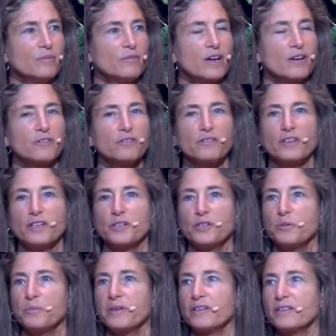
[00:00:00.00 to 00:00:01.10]
rather than
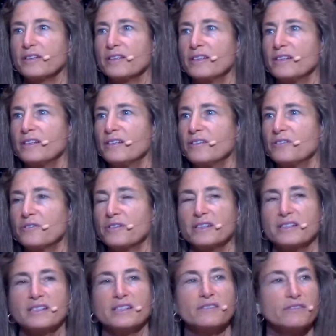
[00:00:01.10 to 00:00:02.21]
humility, either
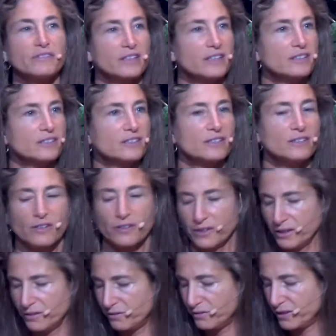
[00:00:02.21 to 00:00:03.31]
in deflation or
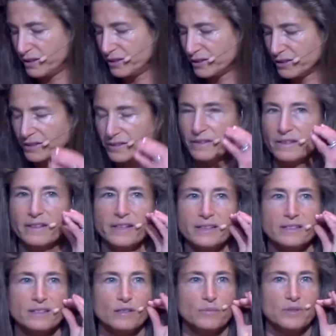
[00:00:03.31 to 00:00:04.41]
inflation. And
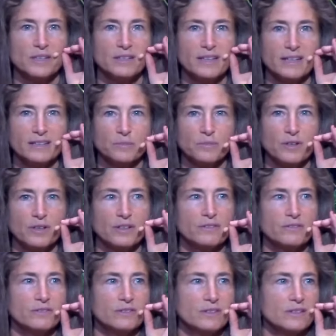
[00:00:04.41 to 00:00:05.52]
that's going to be the last part
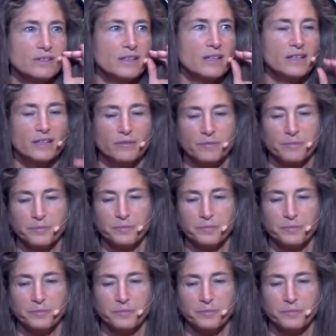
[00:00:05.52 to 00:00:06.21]
of tonight.